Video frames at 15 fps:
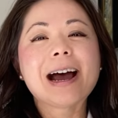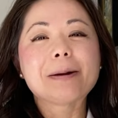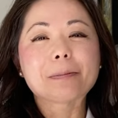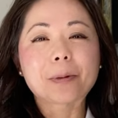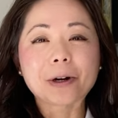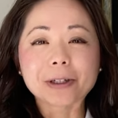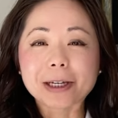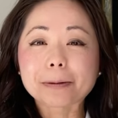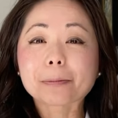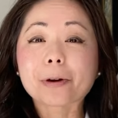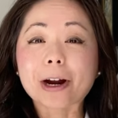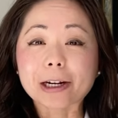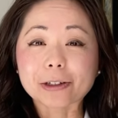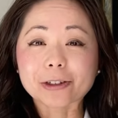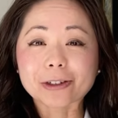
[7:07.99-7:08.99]
putting
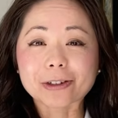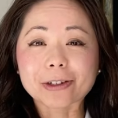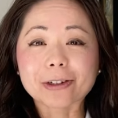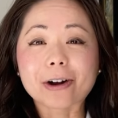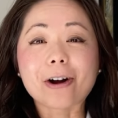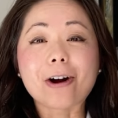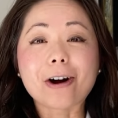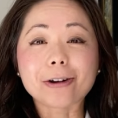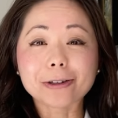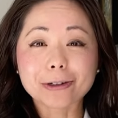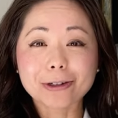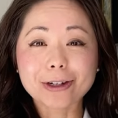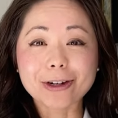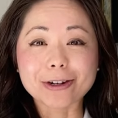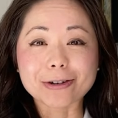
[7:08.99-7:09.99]
pressure on the
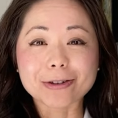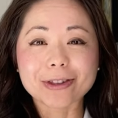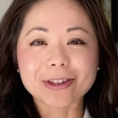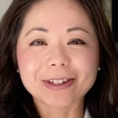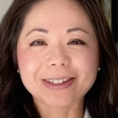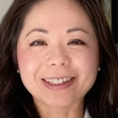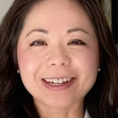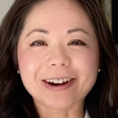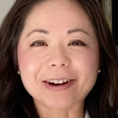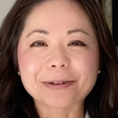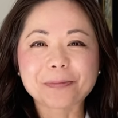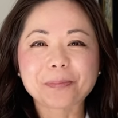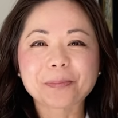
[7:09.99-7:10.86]
tooth. So